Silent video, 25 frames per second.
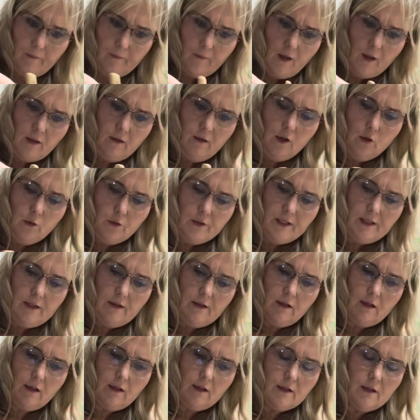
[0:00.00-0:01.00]
There was
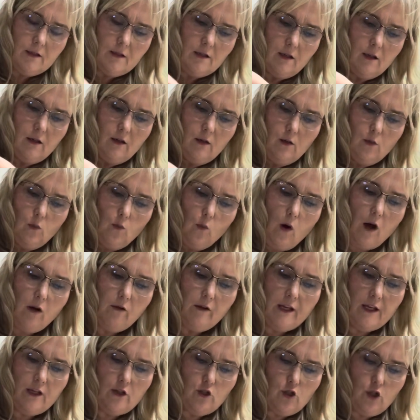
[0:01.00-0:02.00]
this
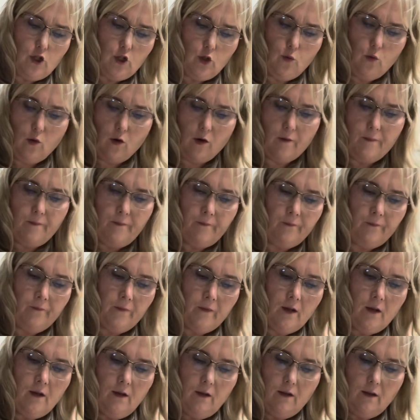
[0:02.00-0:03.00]
walking tour
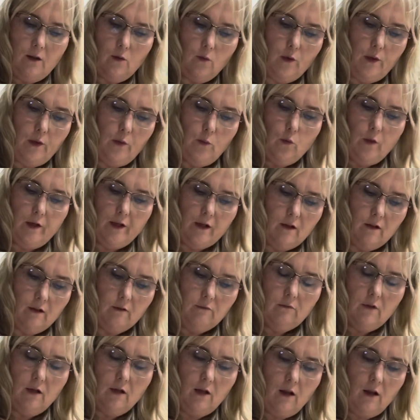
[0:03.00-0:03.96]
that we went on.